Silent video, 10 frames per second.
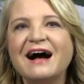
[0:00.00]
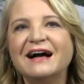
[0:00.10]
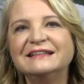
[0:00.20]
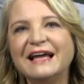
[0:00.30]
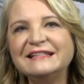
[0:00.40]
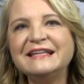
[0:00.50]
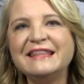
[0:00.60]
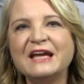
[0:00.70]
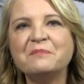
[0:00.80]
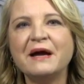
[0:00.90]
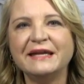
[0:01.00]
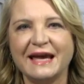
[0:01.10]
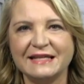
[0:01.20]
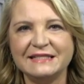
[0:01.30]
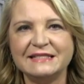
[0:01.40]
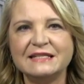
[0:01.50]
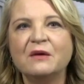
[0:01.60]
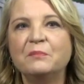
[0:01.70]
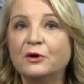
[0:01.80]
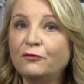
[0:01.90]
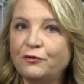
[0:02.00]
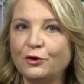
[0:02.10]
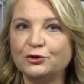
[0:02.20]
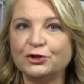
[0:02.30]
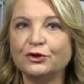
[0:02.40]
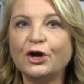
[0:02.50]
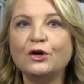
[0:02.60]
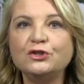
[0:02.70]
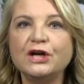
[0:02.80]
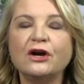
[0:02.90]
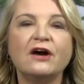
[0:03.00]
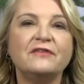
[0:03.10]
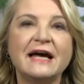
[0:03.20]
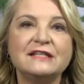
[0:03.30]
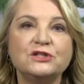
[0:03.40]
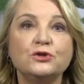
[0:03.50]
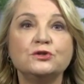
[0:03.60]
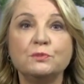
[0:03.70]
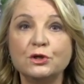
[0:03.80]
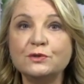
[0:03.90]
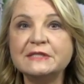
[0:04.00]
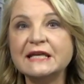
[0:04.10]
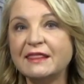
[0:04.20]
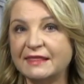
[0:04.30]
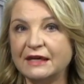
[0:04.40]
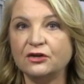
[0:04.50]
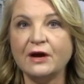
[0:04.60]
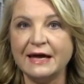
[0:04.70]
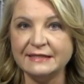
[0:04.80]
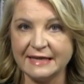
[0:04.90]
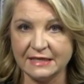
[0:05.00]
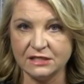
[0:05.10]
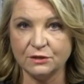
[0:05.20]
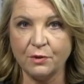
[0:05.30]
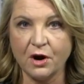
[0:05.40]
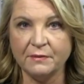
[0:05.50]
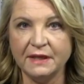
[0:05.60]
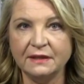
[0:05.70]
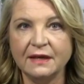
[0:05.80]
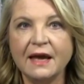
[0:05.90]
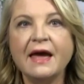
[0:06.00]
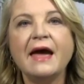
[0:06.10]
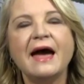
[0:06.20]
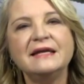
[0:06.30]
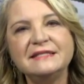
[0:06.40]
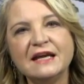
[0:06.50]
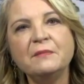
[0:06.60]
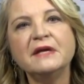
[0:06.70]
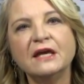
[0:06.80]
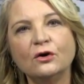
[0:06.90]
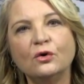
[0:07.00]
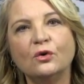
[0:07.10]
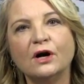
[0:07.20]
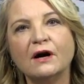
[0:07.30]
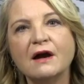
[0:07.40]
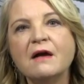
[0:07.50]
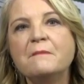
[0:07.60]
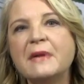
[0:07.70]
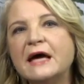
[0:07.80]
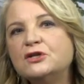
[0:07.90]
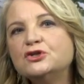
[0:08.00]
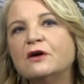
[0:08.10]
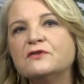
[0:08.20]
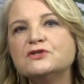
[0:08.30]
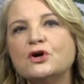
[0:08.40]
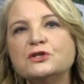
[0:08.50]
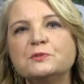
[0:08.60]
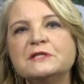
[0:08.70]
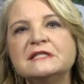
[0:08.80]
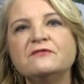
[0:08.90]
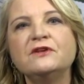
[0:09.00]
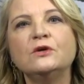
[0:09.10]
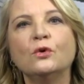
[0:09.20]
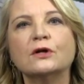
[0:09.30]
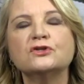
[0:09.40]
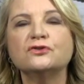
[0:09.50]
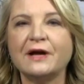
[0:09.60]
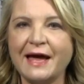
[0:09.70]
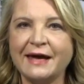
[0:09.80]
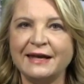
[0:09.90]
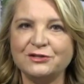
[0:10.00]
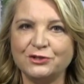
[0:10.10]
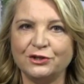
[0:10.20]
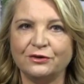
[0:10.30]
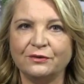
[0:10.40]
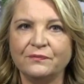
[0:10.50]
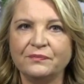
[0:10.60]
I'd like to thank my guests, Bill Folger, co chair of SU's Music, Theater, and Dance Department, and Tammy Kilgore, manager of the Salisbury Symphony Orchestra at SU.